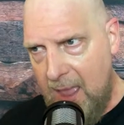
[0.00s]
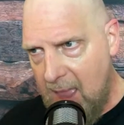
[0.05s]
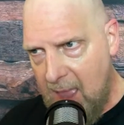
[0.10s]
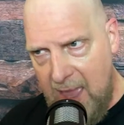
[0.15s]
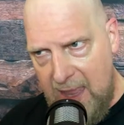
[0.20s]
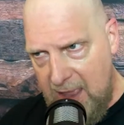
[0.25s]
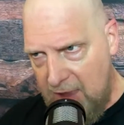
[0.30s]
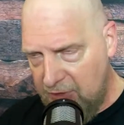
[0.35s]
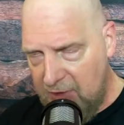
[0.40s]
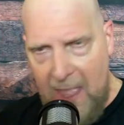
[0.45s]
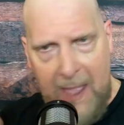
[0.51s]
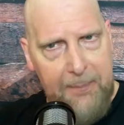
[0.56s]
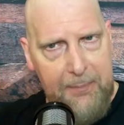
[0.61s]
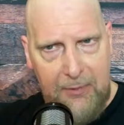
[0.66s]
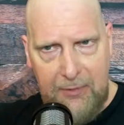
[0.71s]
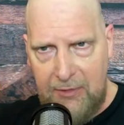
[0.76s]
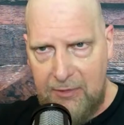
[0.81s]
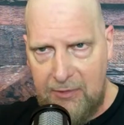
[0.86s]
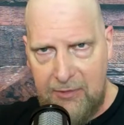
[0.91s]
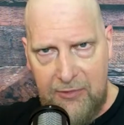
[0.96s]
and it's
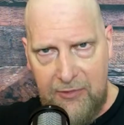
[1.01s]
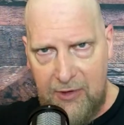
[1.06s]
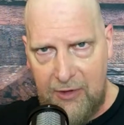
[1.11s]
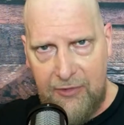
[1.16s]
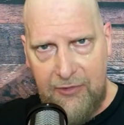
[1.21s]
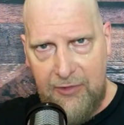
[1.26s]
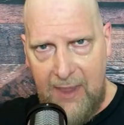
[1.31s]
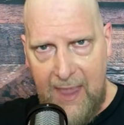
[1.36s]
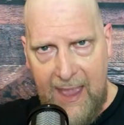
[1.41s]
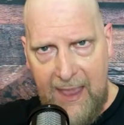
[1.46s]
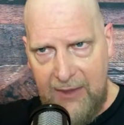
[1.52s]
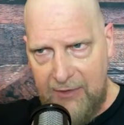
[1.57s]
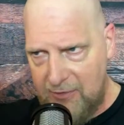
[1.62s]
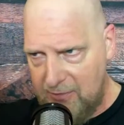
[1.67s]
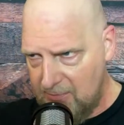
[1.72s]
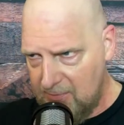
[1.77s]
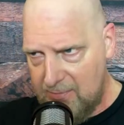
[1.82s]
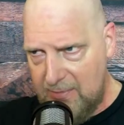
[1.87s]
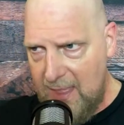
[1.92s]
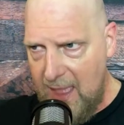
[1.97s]
happened just as
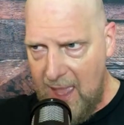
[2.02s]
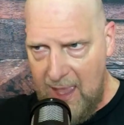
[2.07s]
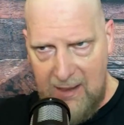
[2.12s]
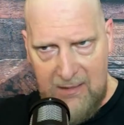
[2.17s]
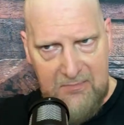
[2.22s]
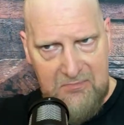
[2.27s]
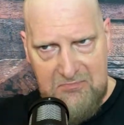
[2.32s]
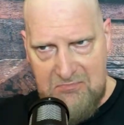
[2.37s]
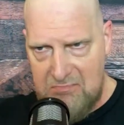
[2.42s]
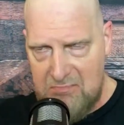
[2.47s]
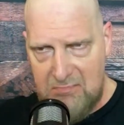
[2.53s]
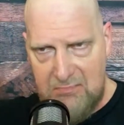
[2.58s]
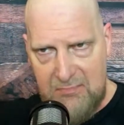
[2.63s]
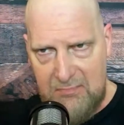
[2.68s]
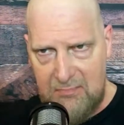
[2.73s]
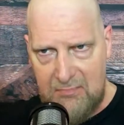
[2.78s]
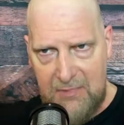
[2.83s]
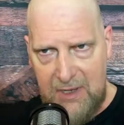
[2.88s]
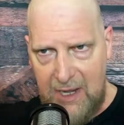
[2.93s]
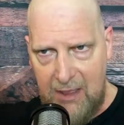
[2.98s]
that,
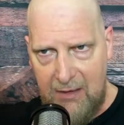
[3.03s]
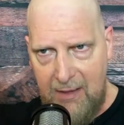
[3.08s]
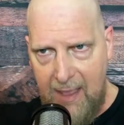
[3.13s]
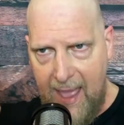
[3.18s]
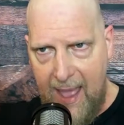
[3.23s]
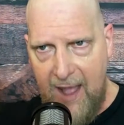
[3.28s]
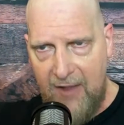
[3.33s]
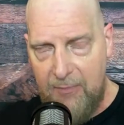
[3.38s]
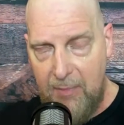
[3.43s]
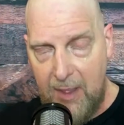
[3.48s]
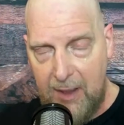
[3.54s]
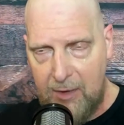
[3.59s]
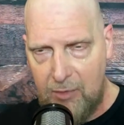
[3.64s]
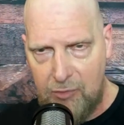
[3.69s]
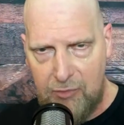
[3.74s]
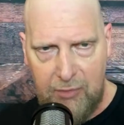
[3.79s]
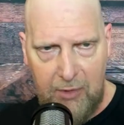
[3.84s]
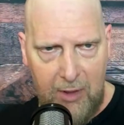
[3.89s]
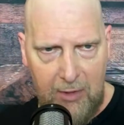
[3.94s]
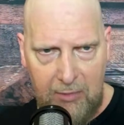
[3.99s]
you know, out of my
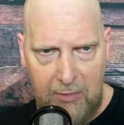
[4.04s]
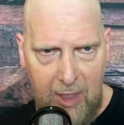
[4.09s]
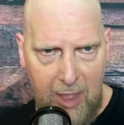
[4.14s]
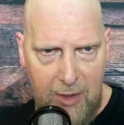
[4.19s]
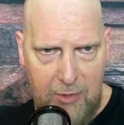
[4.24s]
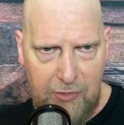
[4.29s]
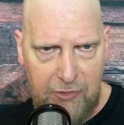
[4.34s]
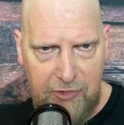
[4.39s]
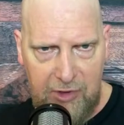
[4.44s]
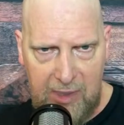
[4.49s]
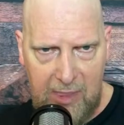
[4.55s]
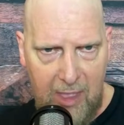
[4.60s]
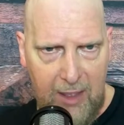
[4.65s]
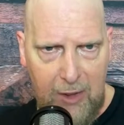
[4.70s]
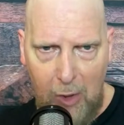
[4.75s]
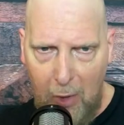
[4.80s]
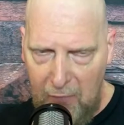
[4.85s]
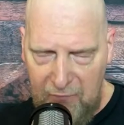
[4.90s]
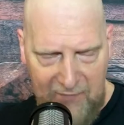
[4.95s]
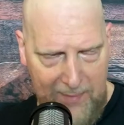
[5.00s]
control, oh shit, I
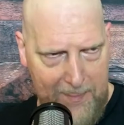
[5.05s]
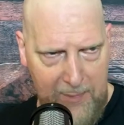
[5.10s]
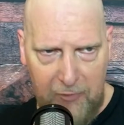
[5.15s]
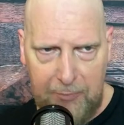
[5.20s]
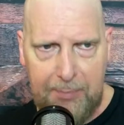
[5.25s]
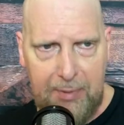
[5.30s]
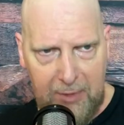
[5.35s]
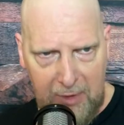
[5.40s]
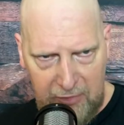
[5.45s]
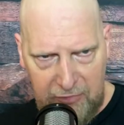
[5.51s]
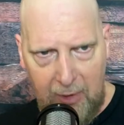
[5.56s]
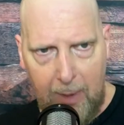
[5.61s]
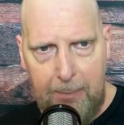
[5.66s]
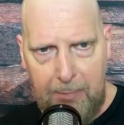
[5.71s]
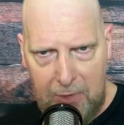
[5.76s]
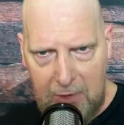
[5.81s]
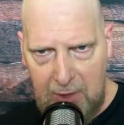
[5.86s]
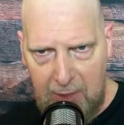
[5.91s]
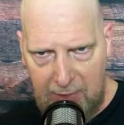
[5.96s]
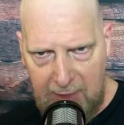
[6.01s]
got famous because I'm
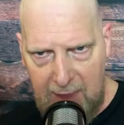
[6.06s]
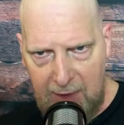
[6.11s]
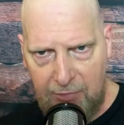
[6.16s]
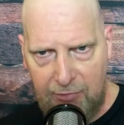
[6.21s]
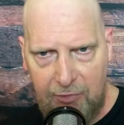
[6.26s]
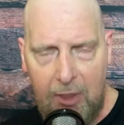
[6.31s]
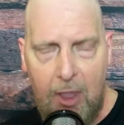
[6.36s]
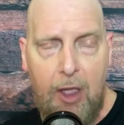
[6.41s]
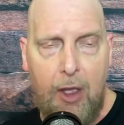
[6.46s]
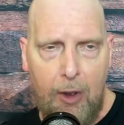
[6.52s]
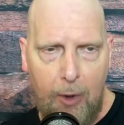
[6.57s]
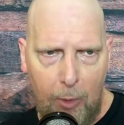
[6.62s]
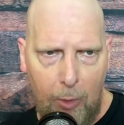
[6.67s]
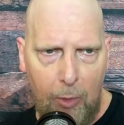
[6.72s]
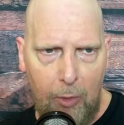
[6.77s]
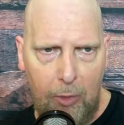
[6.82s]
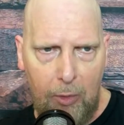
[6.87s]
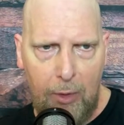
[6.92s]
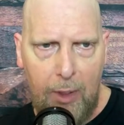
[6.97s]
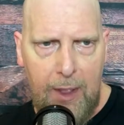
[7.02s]
good at this,
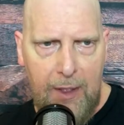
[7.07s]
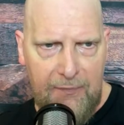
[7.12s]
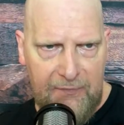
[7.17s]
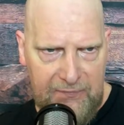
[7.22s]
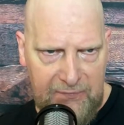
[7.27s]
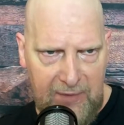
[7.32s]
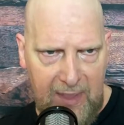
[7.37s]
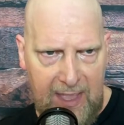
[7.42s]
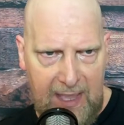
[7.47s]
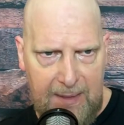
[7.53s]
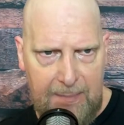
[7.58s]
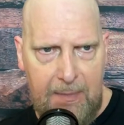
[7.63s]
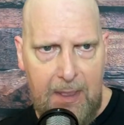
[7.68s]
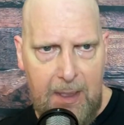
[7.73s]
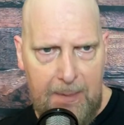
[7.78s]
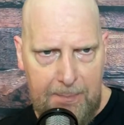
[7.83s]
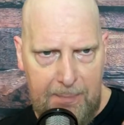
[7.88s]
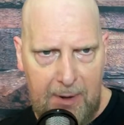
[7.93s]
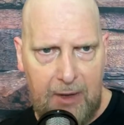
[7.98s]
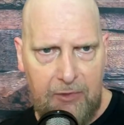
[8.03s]
or fame
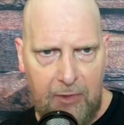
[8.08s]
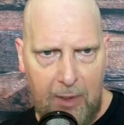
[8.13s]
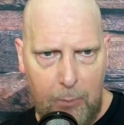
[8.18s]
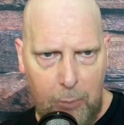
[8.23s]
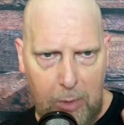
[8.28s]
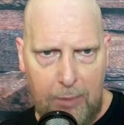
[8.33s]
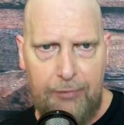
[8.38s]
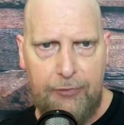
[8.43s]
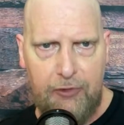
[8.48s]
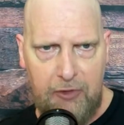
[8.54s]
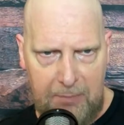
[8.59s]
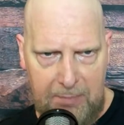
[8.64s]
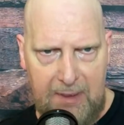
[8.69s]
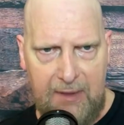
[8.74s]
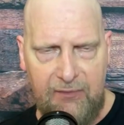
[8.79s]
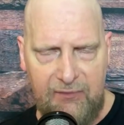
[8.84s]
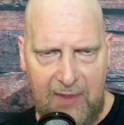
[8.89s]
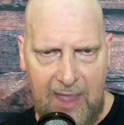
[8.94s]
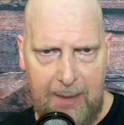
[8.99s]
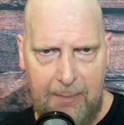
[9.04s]
because I want to be
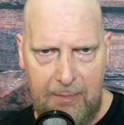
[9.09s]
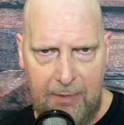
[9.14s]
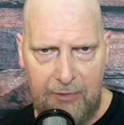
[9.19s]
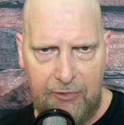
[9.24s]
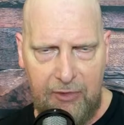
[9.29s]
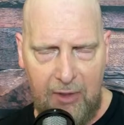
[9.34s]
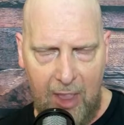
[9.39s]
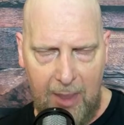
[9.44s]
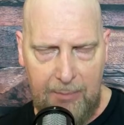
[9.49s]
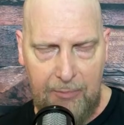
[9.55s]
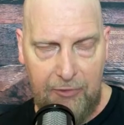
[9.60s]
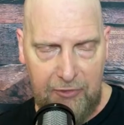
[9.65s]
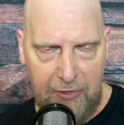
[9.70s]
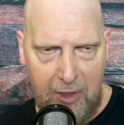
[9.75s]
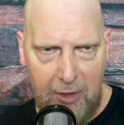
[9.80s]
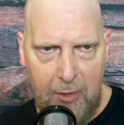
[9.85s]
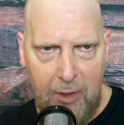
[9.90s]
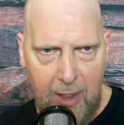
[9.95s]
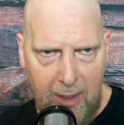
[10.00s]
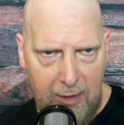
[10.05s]
famous. I'm
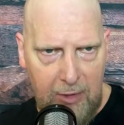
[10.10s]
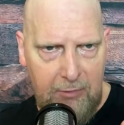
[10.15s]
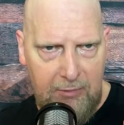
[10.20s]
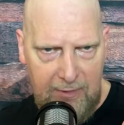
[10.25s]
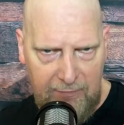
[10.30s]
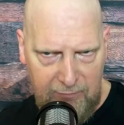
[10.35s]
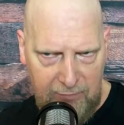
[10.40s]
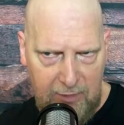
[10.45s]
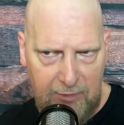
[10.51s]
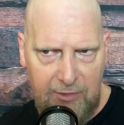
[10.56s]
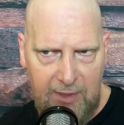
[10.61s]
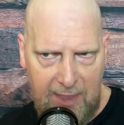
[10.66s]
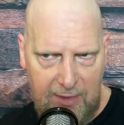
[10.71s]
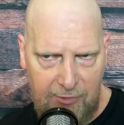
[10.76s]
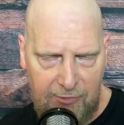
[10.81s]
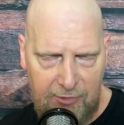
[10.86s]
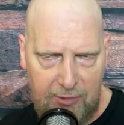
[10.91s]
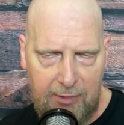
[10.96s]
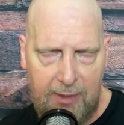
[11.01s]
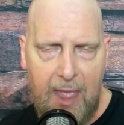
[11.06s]
so hungry for
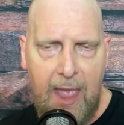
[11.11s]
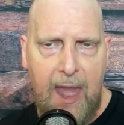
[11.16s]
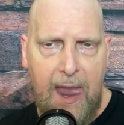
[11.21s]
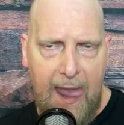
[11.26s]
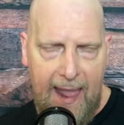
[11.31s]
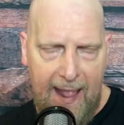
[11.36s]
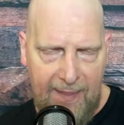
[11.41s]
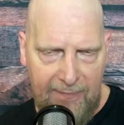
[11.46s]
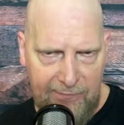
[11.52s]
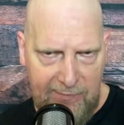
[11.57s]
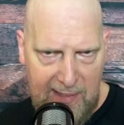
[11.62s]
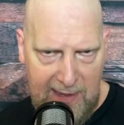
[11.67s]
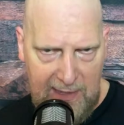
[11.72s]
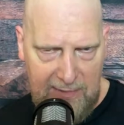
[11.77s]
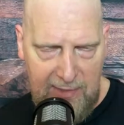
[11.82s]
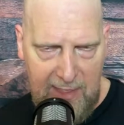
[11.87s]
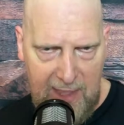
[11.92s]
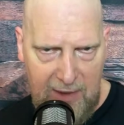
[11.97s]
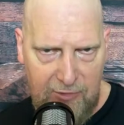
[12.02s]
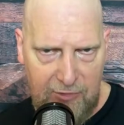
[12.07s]
attention and
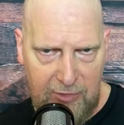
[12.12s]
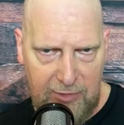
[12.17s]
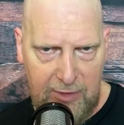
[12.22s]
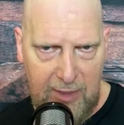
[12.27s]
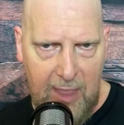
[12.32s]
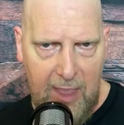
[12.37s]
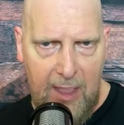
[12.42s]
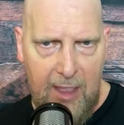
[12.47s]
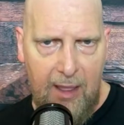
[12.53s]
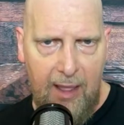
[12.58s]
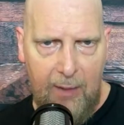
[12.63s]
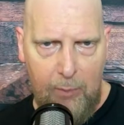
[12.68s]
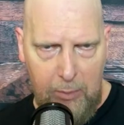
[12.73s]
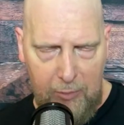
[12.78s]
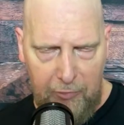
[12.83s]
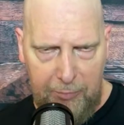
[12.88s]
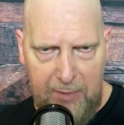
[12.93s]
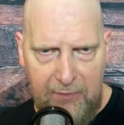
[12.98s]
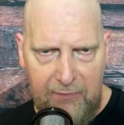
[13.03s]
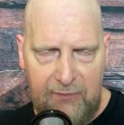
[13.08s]
validation, I
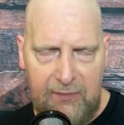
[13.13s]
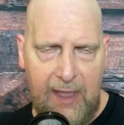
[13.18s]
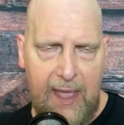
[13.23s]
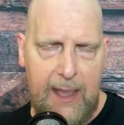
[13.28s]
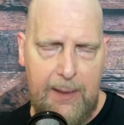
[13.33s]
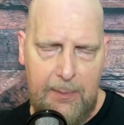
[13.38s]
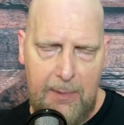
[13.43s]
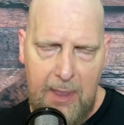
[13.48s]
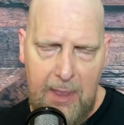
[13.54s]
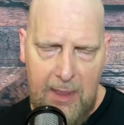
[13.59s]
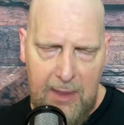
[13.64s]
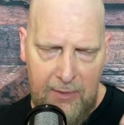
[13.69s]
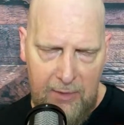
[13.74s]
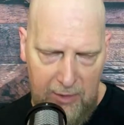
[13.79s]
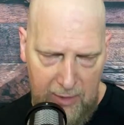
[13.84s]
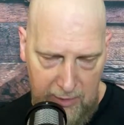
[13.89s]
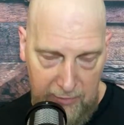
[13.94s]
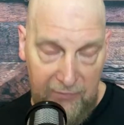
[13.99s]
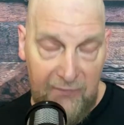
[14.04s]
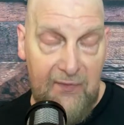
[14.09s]
want to be
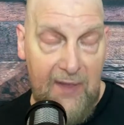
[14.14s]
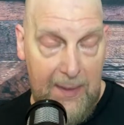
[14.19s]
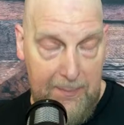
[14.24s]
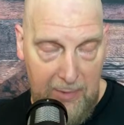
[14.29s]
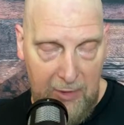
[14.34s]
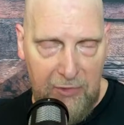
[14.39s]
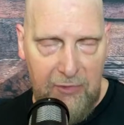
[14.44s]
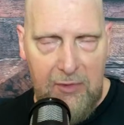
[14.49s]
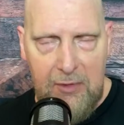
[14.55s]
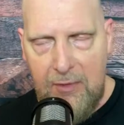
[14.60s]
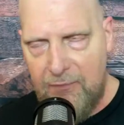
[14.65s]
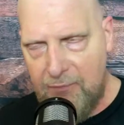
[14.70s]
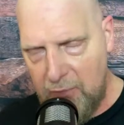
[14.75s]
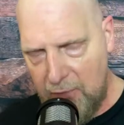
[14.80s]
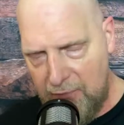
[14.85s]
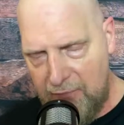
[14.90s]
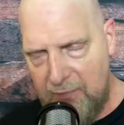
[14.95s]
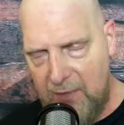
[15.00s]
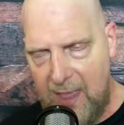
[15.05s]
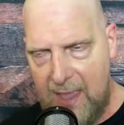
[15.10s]
famous
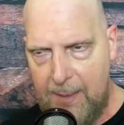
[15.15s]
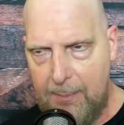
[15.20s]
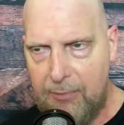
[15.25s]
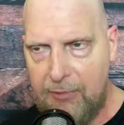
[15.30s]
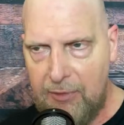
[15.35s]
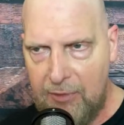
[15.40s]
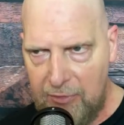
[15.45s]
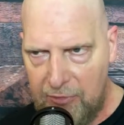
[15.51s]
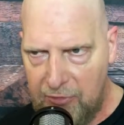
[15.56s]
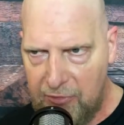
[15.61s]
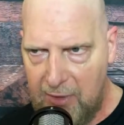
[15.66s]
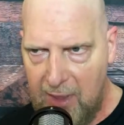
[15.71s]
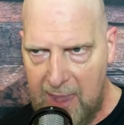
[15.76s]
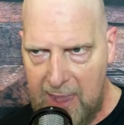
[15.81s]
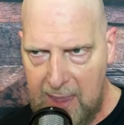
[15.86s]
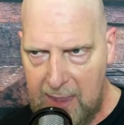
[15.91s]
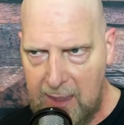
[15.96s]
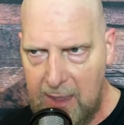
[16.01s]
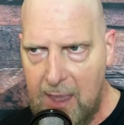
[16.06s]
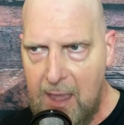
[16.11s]
for fame's
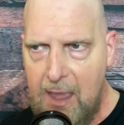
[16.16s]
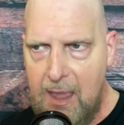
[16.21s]
sake.